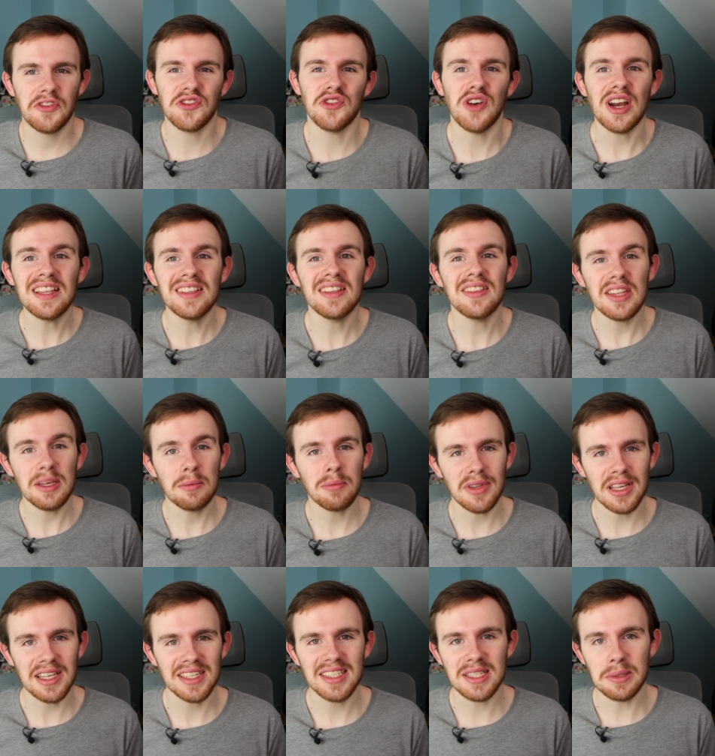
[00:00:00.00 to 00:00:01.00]
friendly
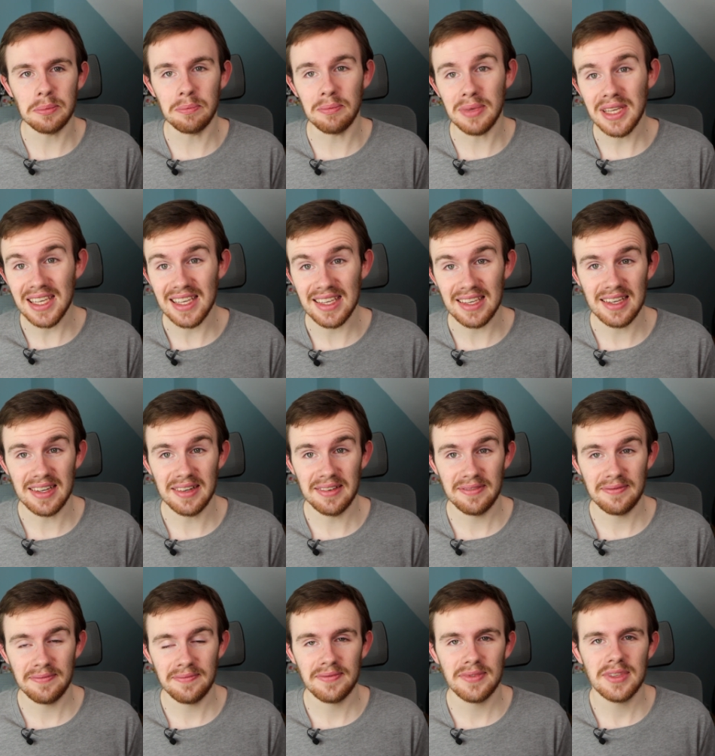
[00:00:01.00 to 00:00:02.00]
place to be.
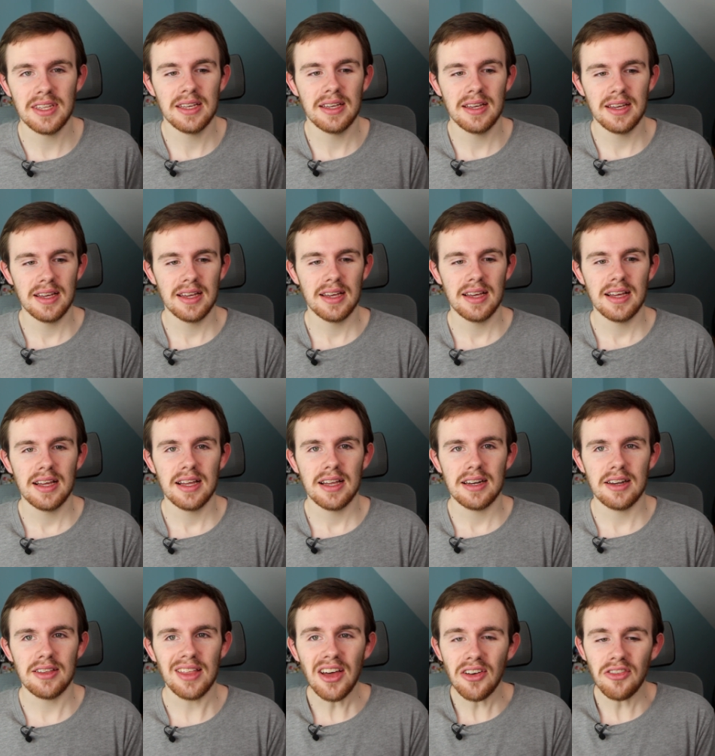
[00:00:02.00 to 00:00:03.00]

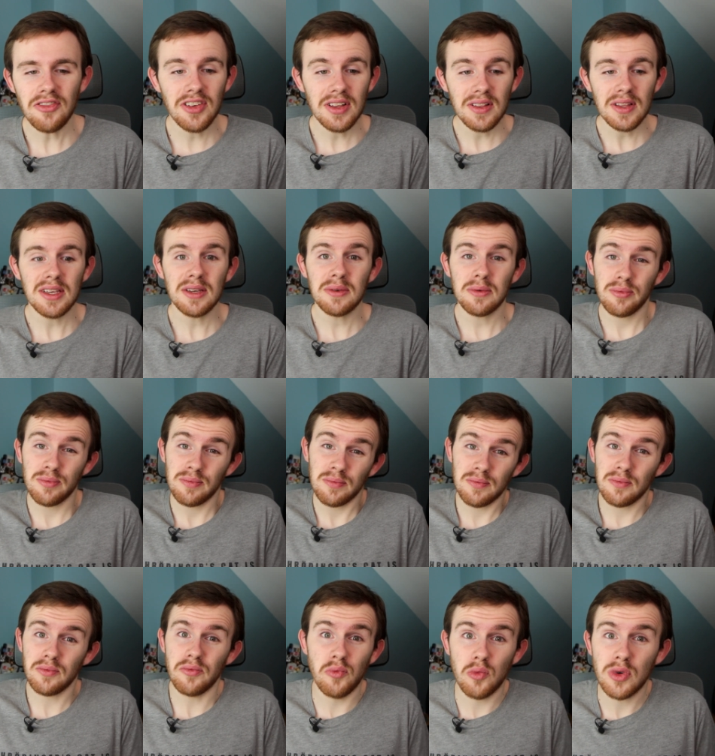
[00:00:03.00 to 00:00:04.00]
Now, that feeling
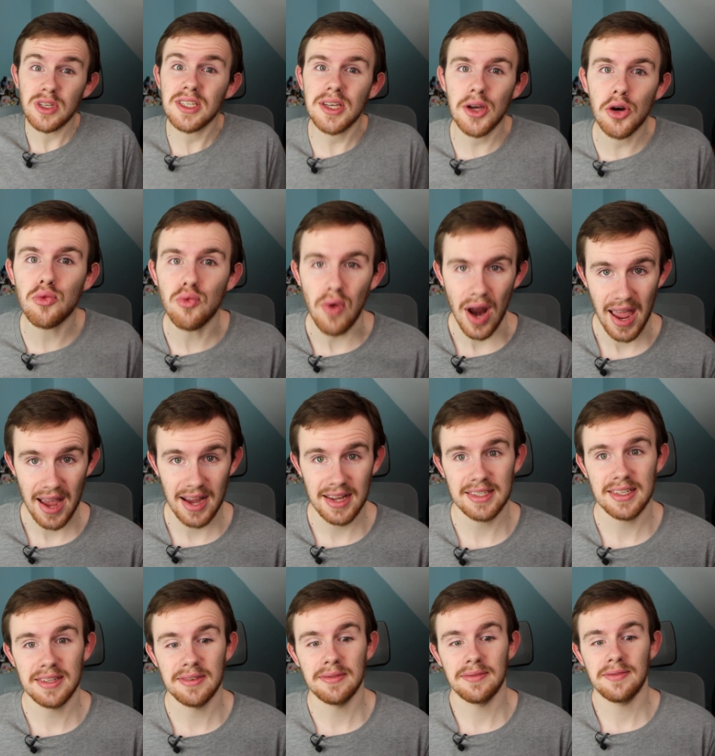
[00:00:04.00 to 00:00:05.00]
was
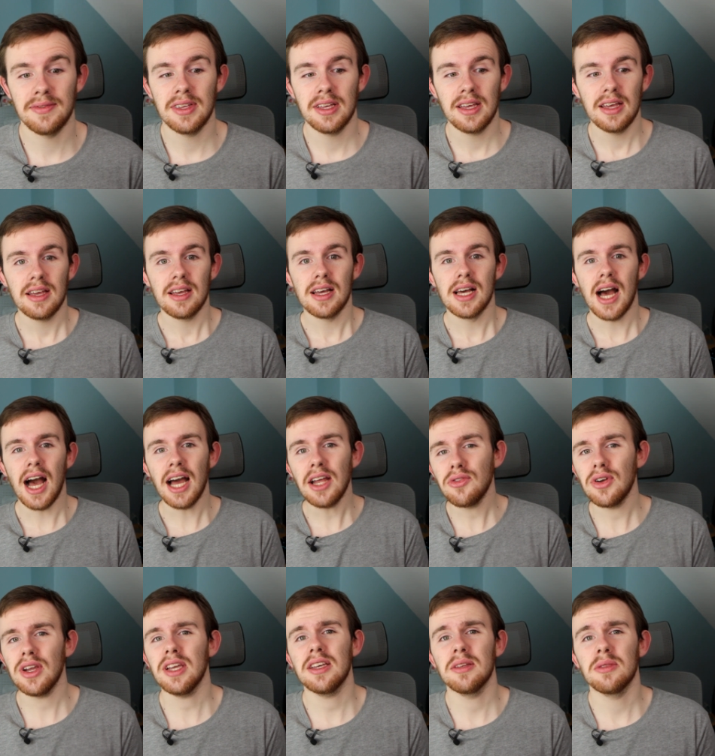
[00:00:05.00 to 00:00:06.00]
correct.
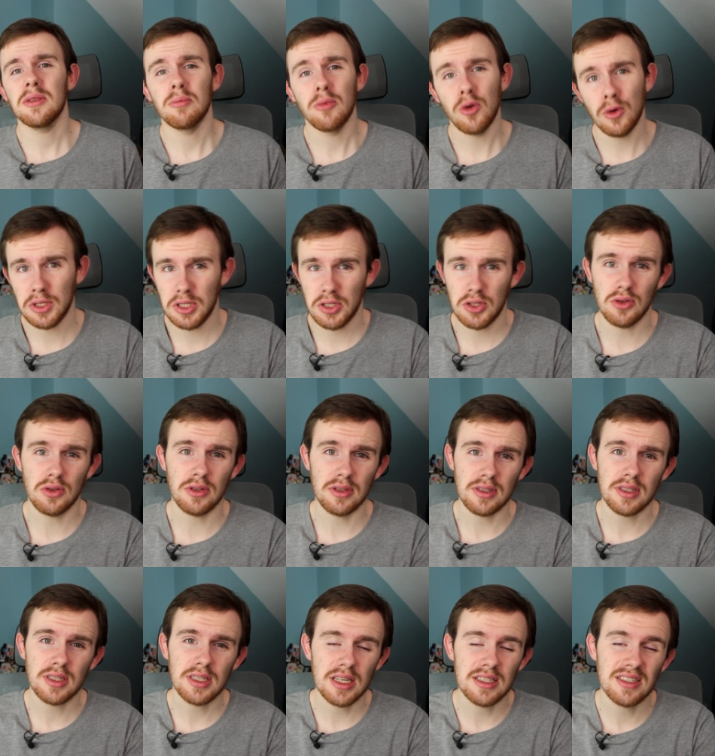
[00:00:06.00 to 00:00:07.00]
I'd reckon that most
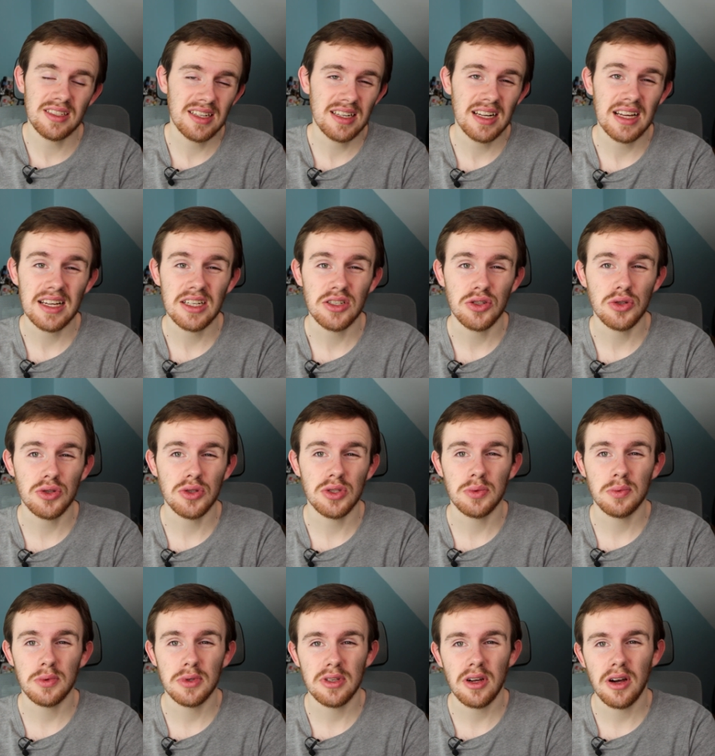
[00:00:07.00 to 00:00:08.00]
students in St
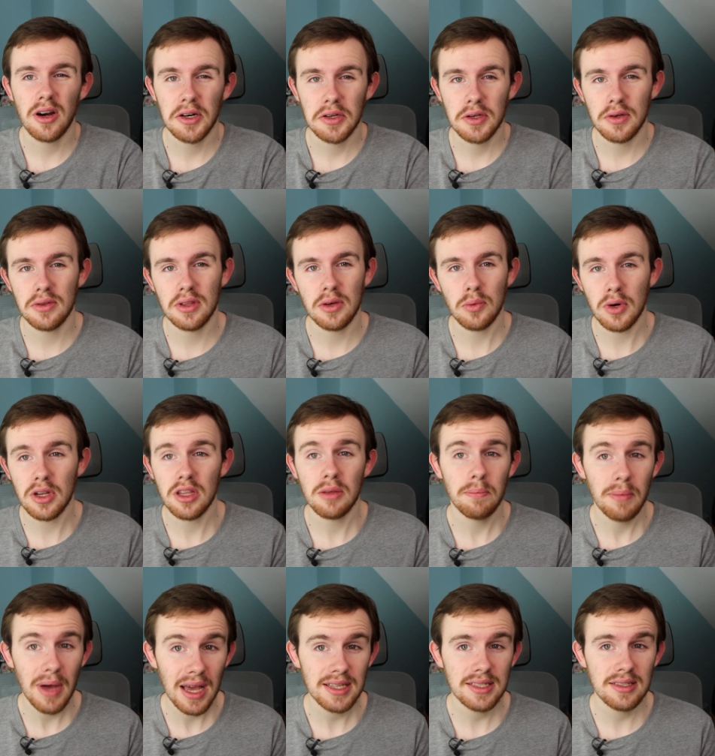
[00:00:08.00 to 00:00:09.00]
Andrews would argue that one of the
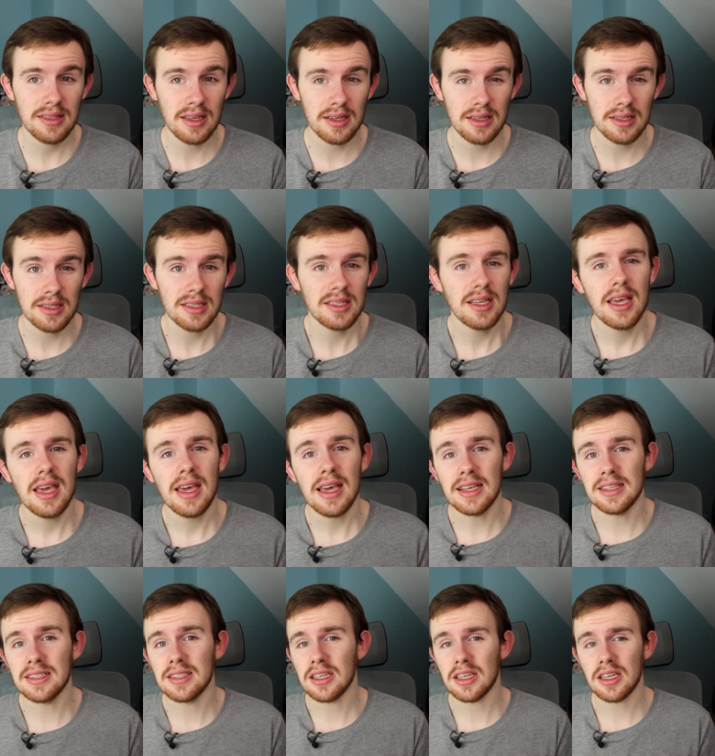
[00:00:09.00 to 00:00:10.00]
best things
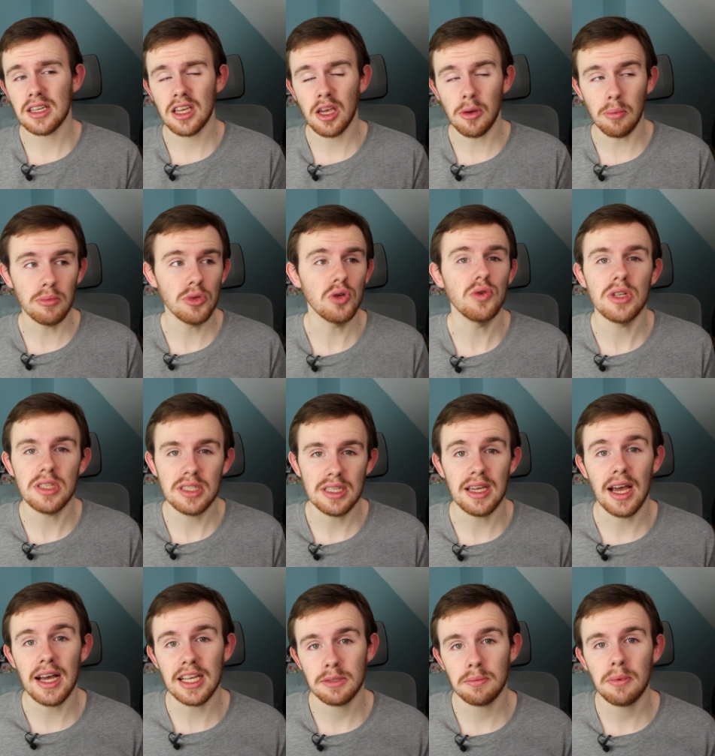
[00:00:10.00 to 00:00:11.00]
is the
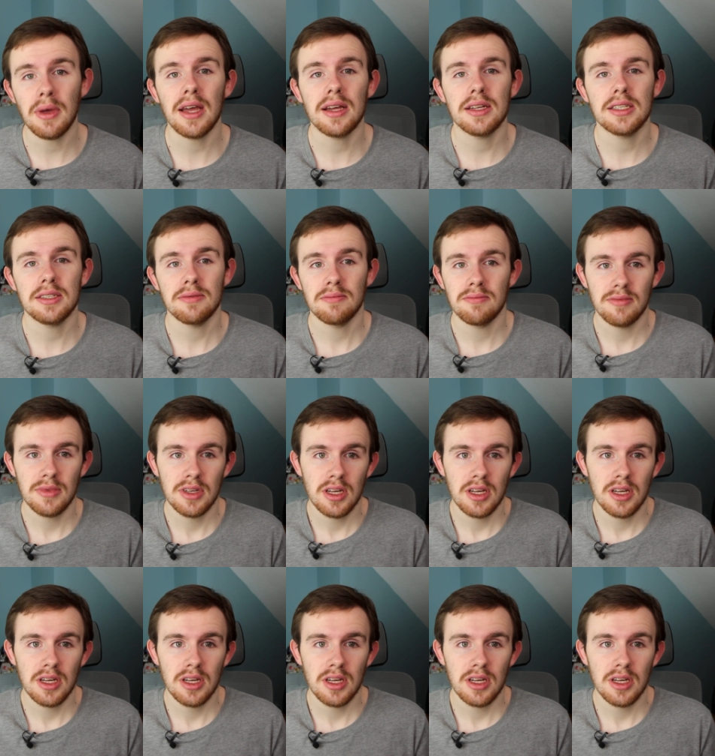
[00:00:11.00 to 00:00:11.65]
community aspect.